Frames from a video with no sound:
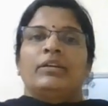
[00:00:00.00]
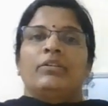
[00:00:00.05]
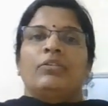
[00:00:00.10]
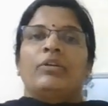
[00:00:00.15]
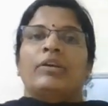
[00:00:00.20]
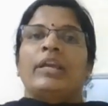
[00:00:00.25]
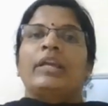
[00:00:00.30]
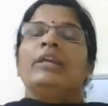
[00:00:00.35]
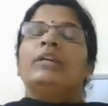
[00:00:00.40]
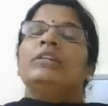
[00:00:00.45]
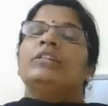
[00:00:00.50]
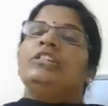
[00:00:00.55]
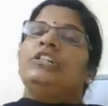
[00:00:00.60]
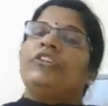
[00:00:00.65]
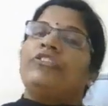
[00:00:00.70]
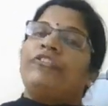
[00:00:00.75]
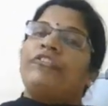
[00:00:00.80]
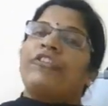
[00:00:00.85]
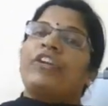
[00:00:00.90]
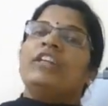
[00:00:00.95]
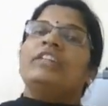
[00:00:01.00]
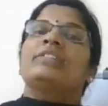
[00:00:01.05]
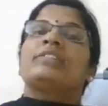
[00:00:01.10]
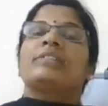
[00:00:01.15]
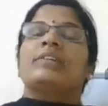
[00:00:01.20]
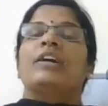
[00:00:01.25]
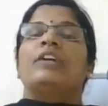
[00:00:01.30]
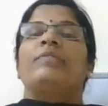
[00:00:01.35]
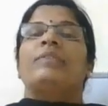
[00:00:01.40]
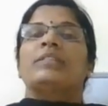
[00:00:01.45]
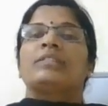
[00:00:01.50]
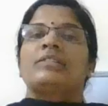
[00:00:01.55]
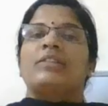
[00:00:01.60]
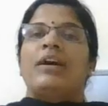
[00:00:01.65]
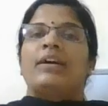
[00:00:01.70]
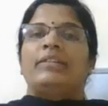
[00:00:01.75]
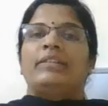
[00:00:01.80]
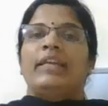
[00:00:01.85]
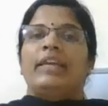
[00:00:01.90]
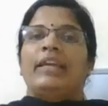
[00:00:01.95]
Okay, different servers
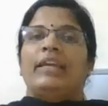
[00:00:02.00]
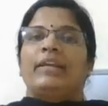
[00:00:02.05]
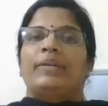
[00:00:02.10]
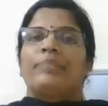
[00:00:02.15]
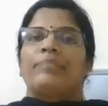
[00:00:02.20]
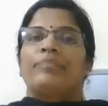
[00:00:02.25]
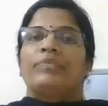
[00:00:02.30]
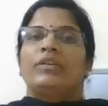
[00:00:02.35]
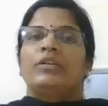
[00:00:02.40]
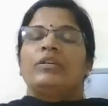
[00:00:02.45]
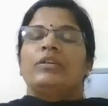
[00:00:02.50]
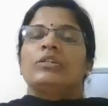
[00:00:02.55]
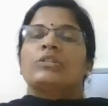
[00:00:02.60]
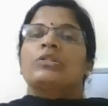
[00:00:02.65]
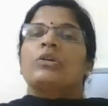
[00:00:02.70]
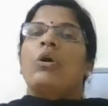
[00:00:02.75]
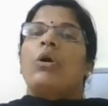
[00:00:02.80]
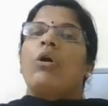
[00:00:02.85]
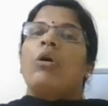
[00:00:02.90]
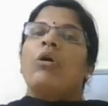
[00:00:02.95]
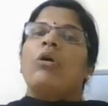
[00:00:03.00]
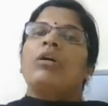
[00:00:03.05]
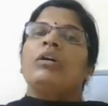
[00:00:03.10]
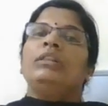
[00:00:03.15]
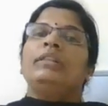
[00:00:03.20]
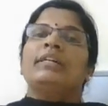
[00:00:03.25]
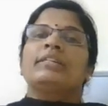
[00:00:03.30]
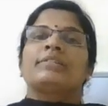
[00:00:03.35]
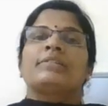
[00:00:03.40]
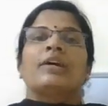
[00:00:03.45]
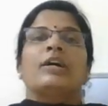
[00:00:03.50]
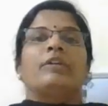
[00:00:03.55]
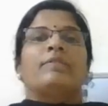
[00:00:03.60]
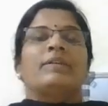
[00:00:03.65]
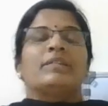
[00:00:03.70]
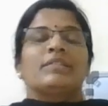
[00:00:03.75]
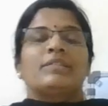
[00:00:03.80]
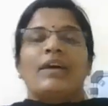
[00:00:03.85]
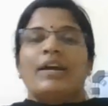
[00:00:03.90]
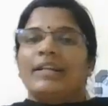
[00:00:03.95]
are there. So all the
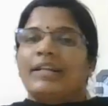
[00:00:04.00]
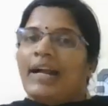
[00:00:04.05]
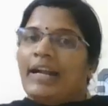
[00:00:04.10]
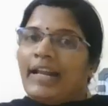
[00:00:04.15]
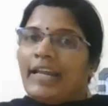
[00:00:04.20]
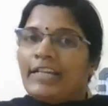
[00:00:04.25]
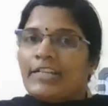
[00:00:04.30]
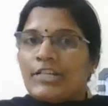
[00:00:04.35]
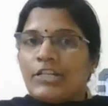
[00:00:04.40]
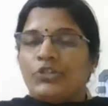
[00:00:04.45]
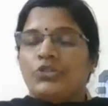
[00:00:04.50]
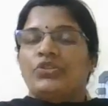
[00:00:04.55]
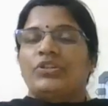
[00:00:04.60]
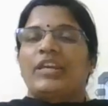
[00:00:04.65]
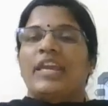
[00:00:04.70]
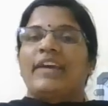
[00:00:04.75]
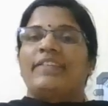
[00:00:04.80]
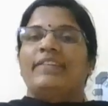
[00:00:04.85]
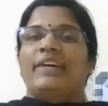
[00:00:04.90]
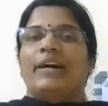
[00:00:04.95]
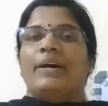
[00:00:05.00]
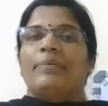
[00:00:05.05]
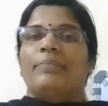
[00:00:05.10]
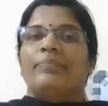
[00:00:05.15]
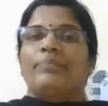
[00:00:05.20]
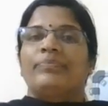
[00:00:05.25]
servers are connected together.